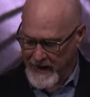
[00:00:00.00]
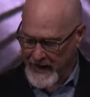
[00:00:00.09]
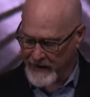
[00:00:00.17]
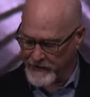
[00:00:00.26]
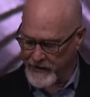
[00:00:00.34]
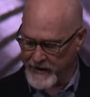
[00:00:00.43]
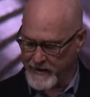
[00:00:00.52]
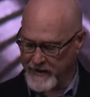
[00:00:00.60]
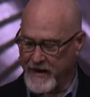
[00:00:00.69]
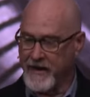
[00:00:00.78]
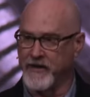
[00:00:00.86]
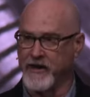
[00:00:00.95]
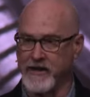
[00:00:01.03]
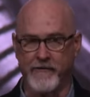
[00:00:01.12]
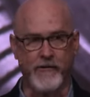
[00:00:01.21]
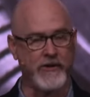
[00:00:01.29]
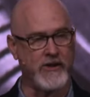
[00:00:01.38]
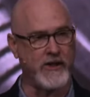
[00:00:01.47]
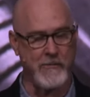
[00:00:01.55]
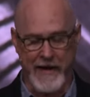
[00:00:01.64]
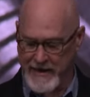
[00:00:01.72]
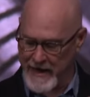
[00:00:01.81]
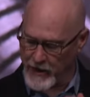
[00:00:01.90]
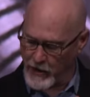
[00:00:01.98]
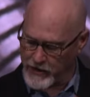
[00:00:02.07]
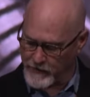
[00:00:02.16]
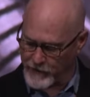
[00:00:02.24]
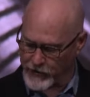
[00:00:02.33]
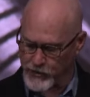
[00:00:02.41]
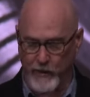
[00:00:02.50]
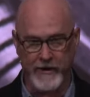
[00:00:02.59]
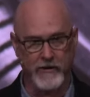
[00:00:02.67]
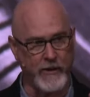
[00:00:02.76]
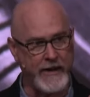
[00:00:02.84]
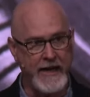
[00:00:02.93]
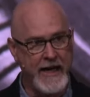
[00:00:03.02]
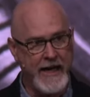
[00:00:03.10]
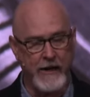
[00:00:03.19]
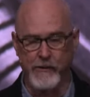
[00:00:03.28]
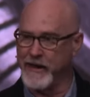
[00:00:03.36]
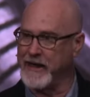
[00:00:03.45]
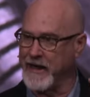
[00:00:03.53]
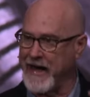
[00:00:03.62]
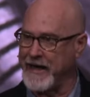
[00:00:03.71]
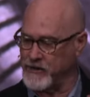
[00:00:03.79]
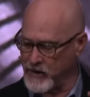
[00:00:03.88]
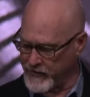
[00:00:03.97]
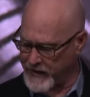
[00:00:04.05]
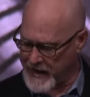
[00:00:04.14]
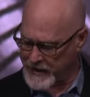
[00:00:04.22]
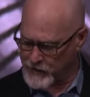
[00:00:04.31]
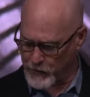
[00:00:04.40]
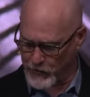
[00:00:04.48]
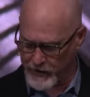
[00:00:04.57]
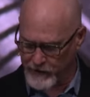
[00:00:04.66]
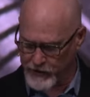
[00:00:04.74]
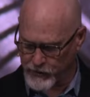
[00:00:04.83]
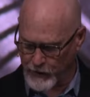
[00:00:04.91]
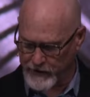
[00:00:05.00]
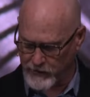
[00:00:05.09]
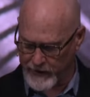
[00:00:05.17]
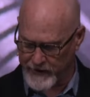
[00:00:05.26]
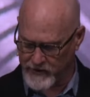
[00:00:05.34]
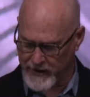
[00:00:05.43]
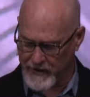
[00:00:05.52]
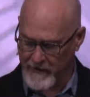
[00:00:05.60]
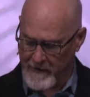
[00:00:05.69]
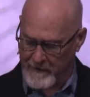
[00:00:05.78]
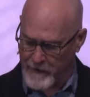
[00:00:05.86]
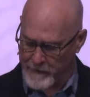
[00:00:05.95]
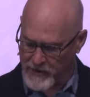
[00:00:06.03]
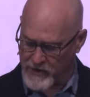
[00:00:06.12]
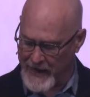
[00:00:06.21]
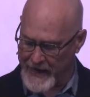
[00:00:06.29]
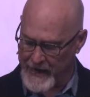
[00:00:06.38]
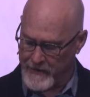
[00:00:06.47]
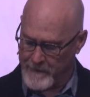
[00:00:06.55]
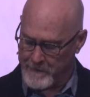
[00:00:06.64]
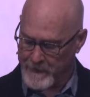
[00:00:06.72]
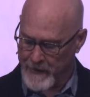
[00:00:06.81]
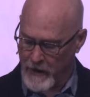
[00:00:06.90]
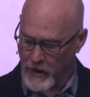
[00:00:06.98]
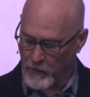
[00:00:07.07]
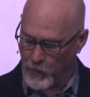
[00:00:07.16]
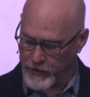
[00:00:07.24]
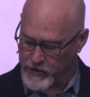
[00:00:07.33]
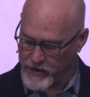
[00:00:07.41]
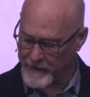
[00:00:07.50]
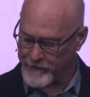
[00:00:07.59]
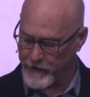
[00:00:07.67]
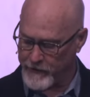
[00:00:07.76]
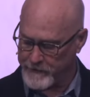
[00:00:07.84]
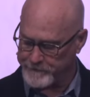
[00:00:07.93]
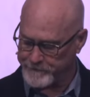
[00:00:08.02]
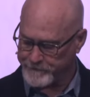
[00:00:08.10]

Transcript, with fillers: and then the difference he's made. Now, notice in verse 23, he really lands on the gospel. Look at verse 23. He said, The Messiah would suffer,